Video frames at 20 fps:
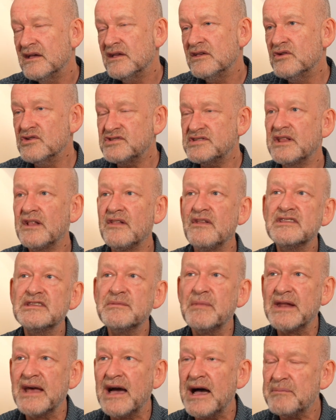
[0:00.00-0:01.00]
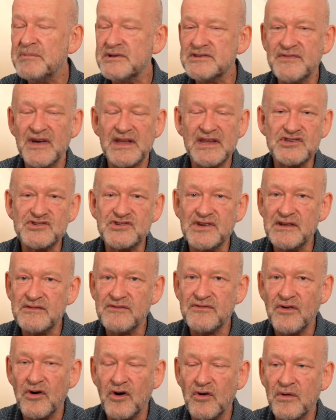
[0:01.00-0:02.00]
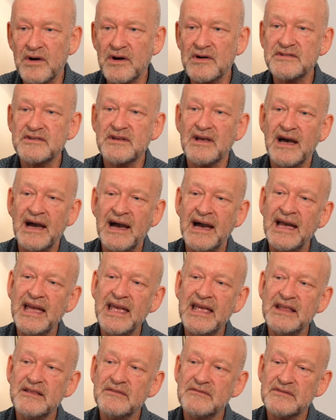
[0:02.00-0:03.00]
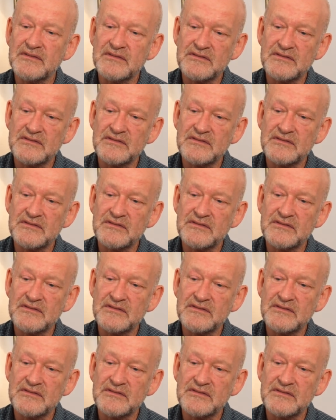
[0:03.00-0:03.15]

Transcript: using the Lindemann app is very straightforward. I